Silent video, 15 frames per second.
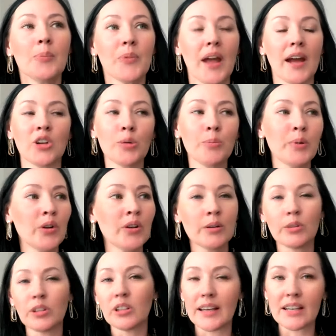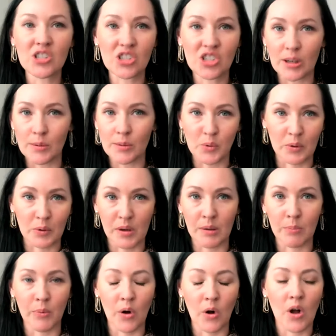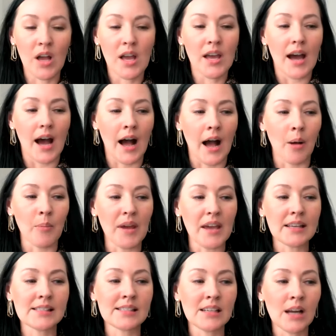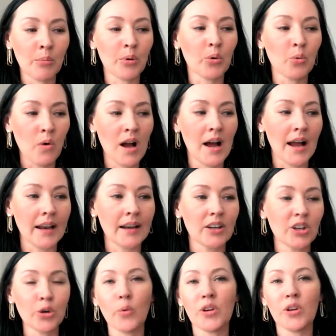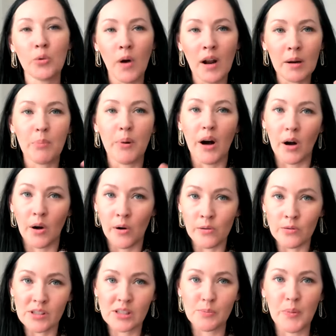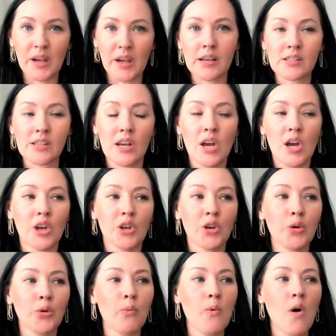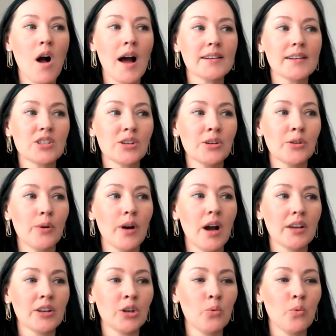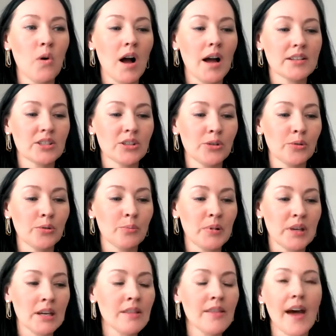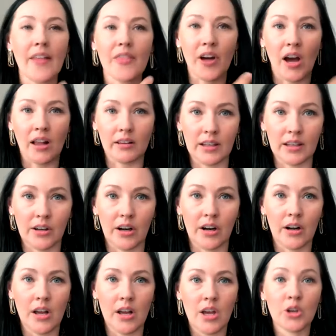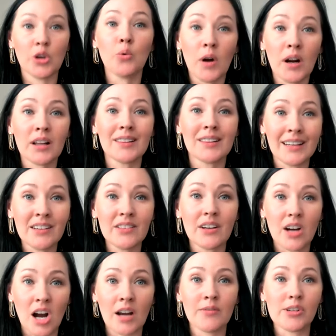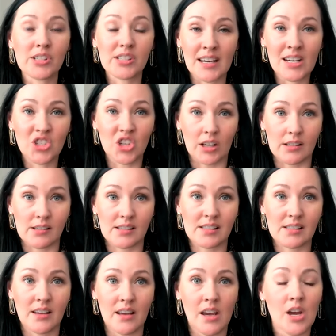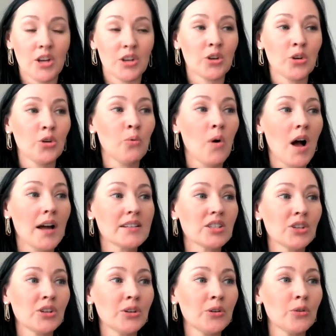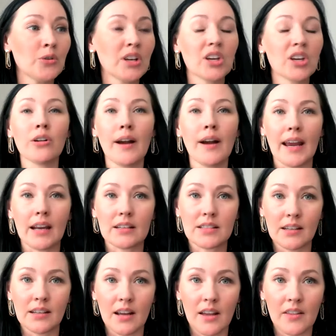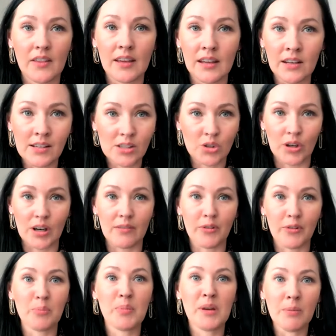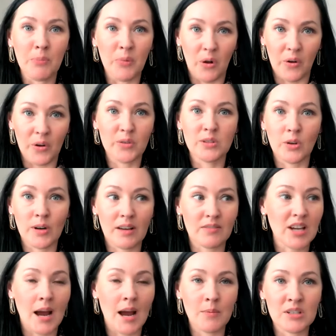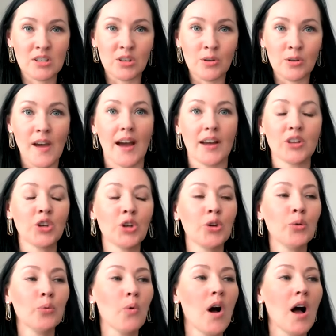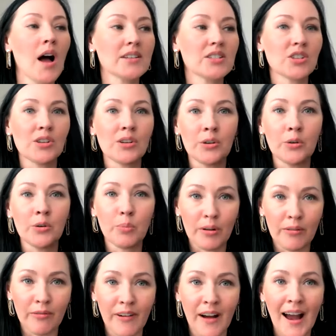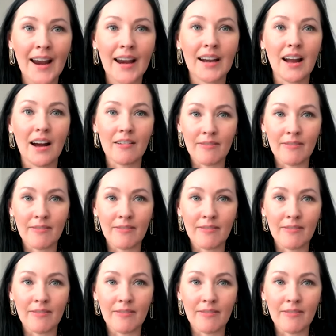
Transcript: and you're building relationships with people um, it's number one you you want to post because you want to you want to be that thought leader you want to lead the conversations you want to curate the industry for people who don't have time to do that you want to provide a